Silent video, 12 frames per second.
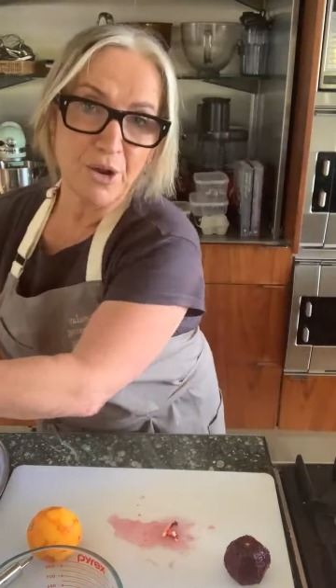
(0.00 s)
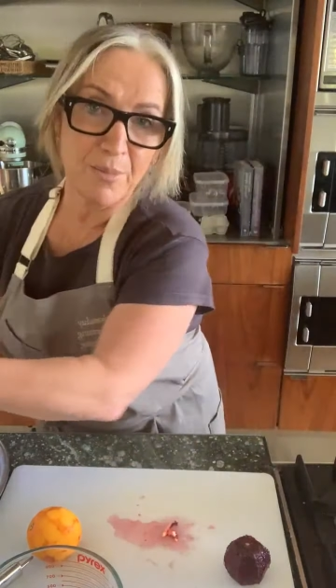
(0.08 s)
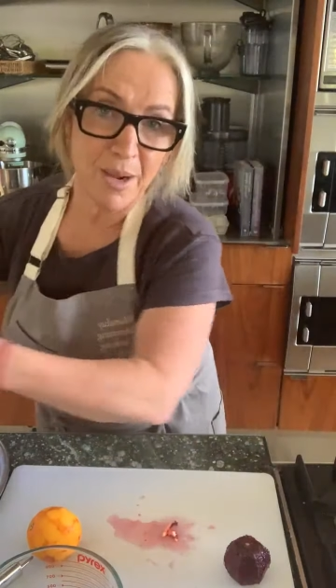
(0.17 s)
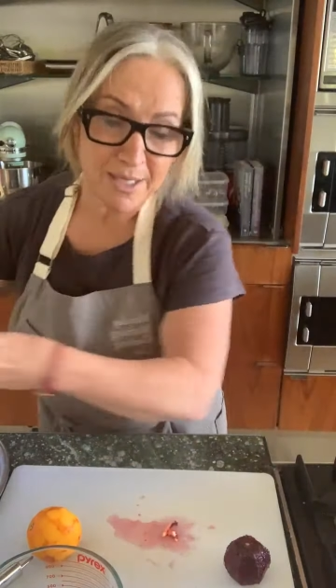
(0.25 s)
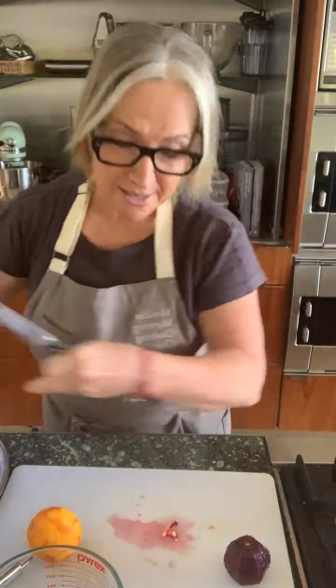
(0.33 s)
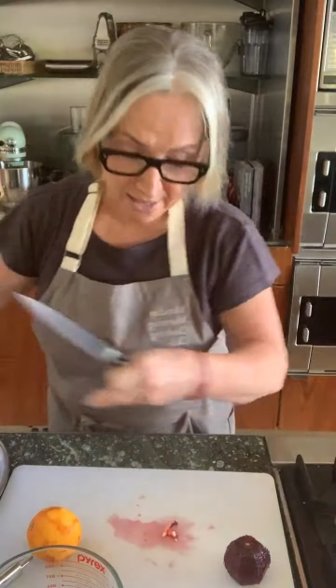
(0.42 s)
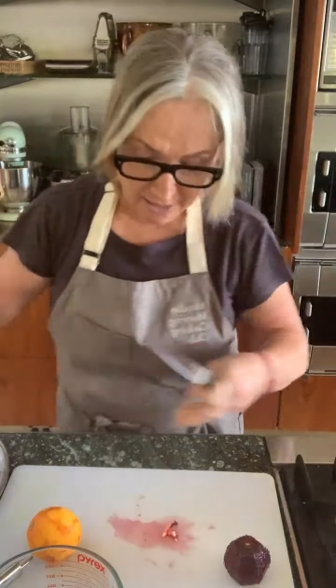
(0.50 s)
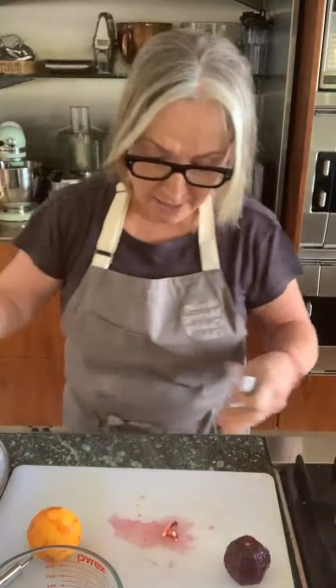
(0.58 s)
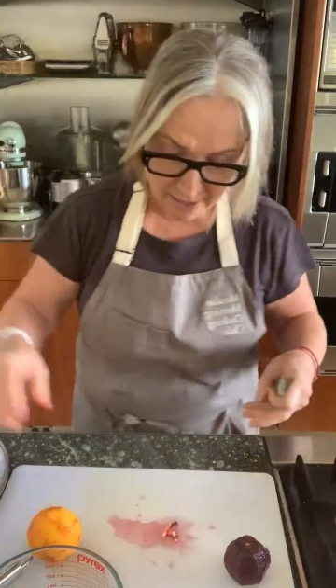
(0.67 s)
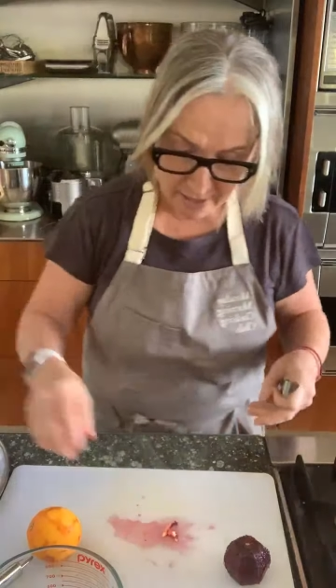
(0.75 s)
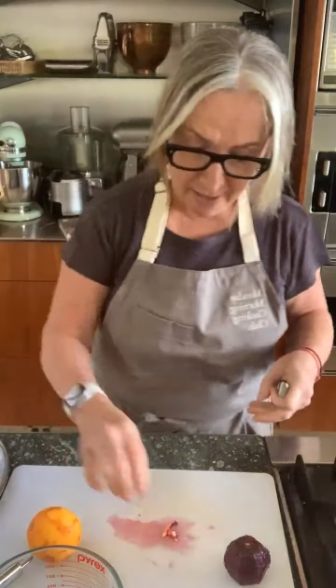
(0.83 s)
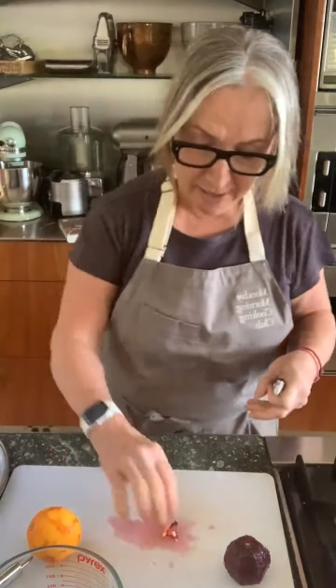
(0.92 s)
my
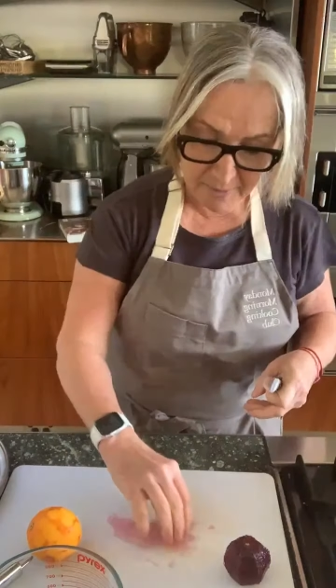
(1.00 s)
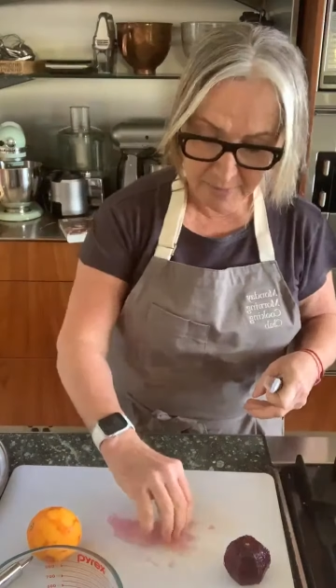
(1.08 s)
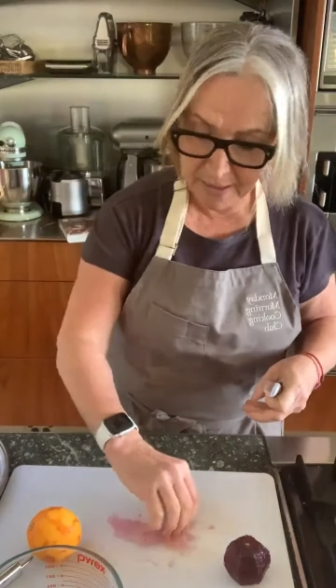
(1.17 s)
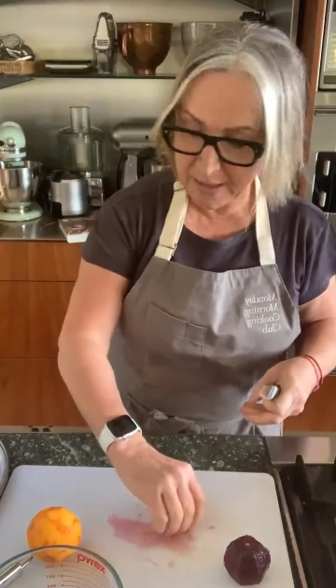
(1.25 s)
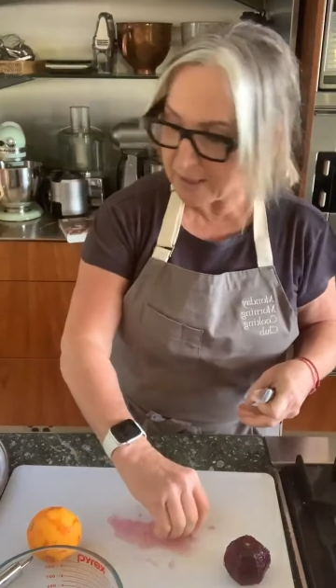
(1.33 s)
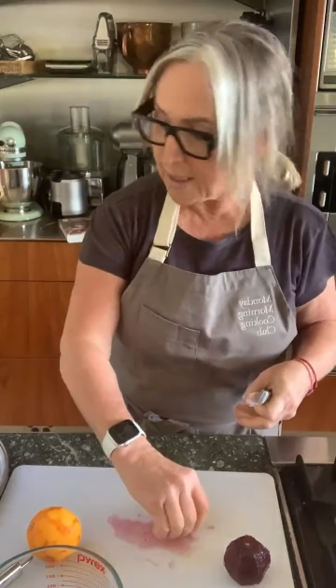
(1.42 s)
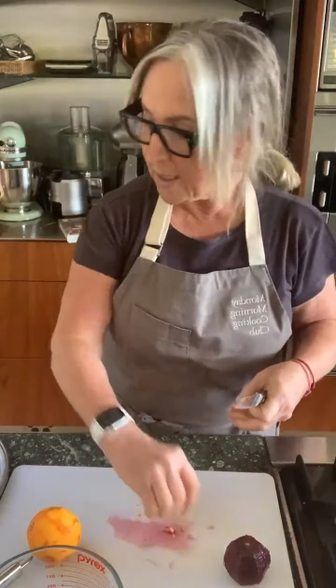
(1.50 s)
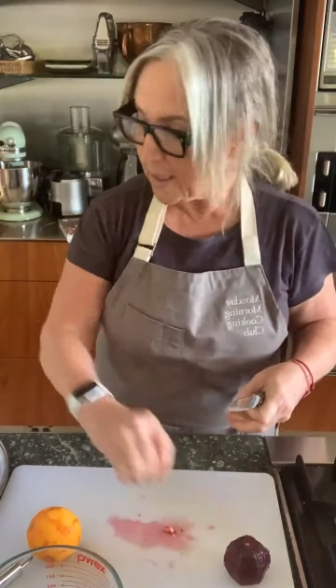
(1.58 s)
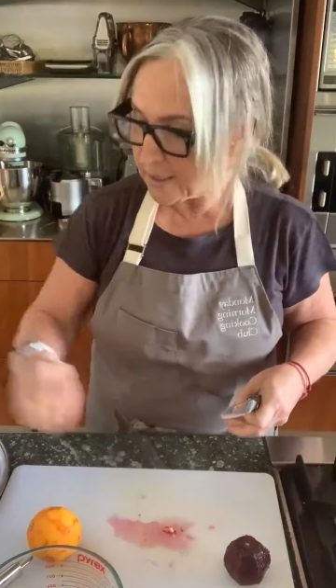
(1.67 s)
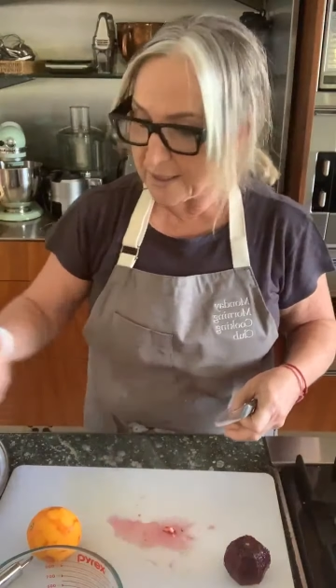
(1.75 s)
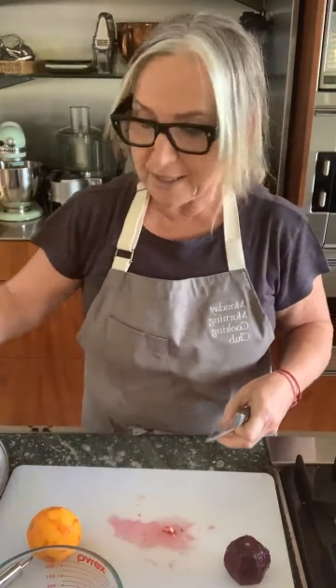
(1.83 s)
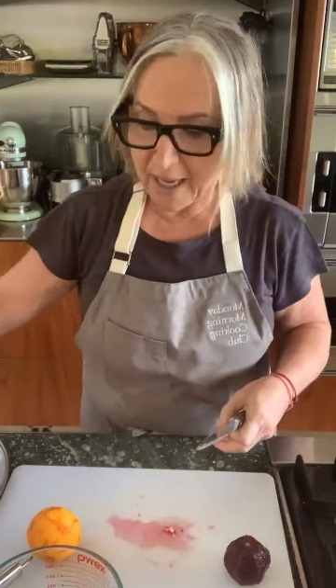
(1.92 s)
Danny, husband,
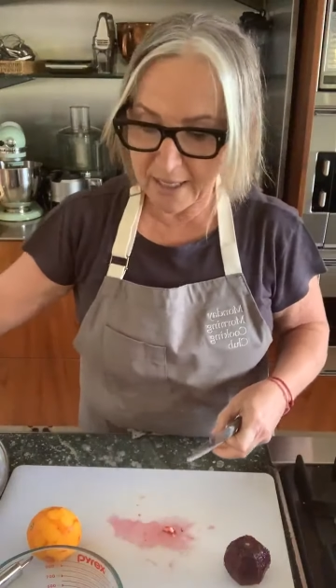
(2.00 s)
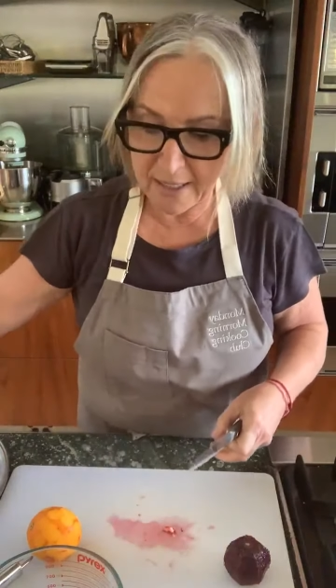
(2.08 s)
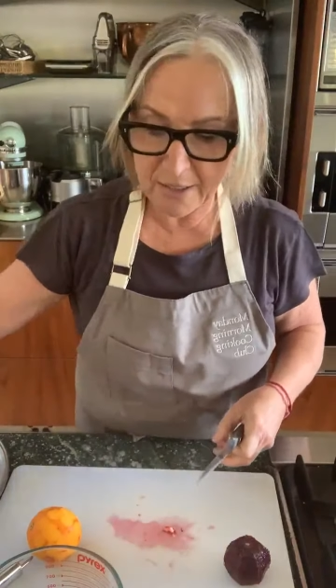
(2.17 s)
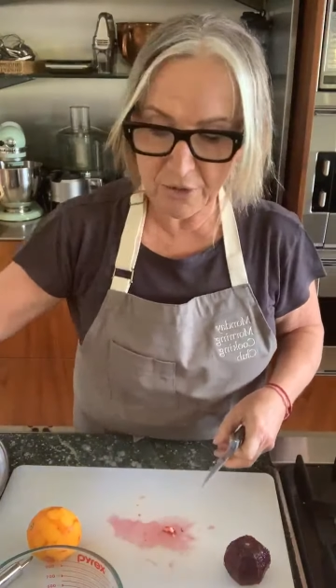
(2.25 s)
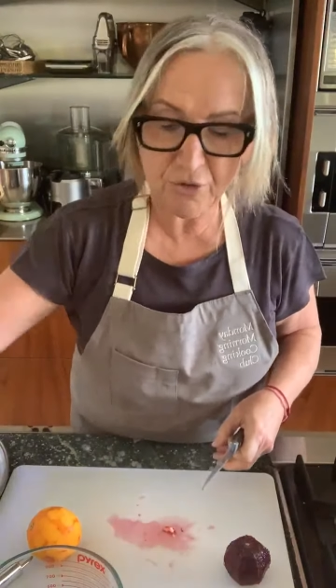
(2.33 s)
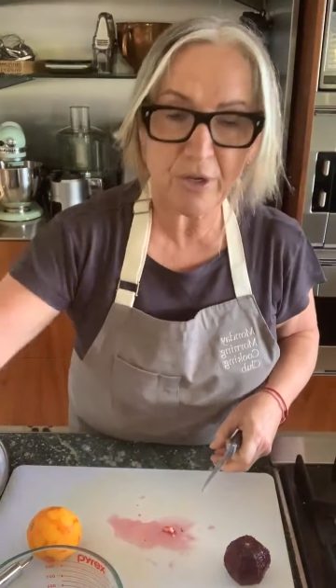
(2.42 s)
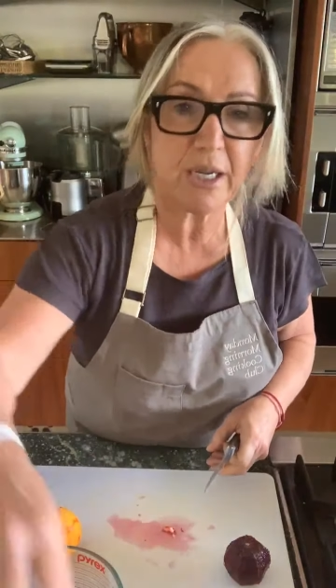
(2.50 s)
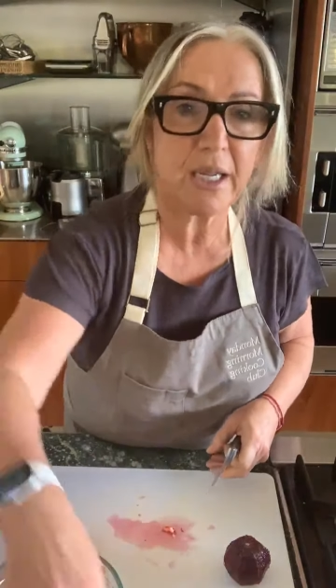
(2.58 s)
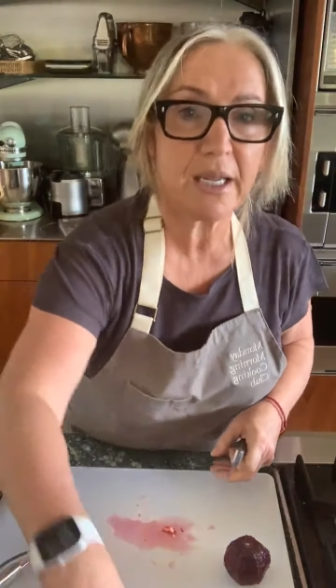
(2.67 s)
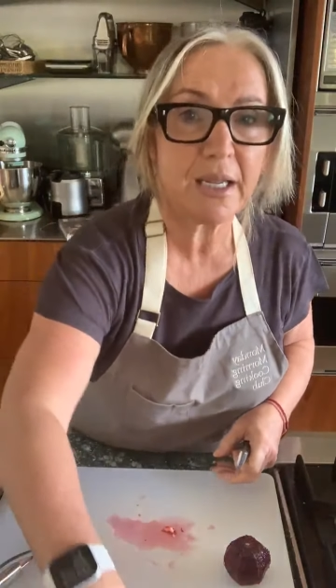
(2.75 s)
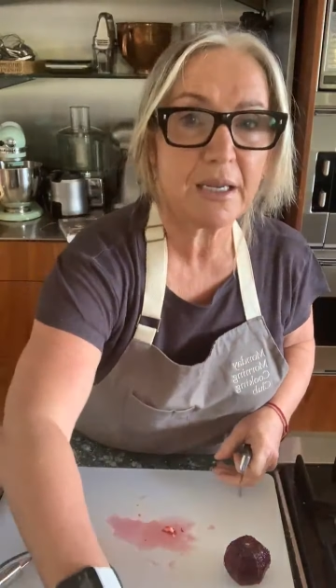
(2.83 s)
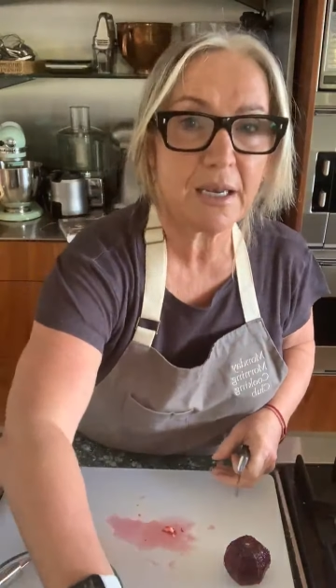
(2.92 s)
started
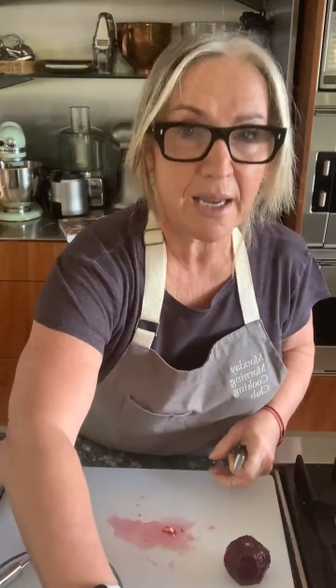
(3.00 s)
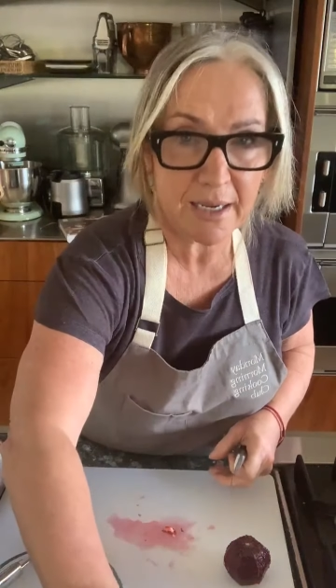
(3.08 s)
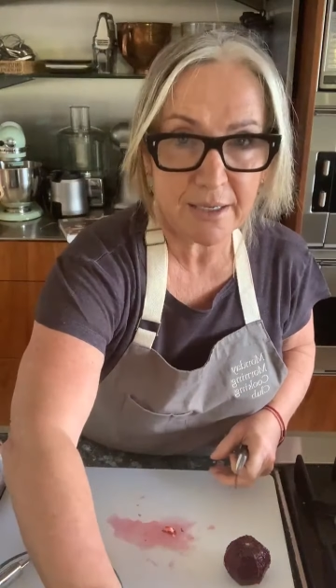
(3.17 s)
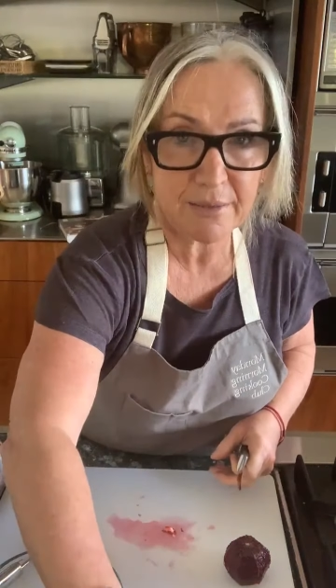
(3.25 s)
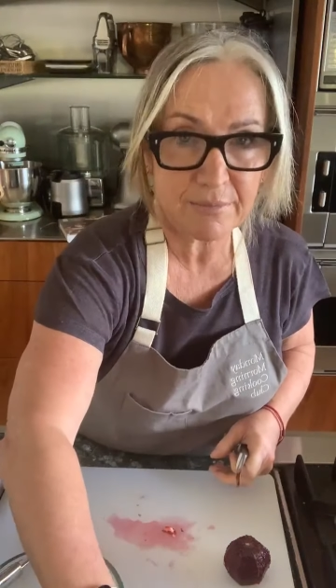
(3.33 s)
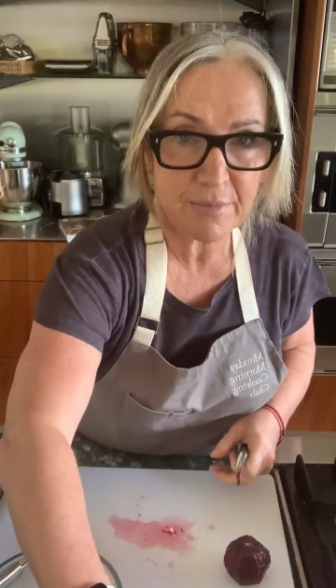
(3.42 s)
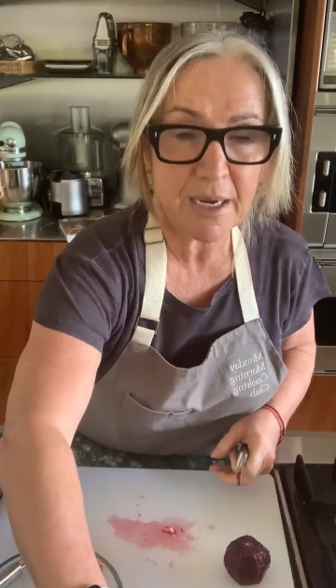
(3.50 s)
drinking like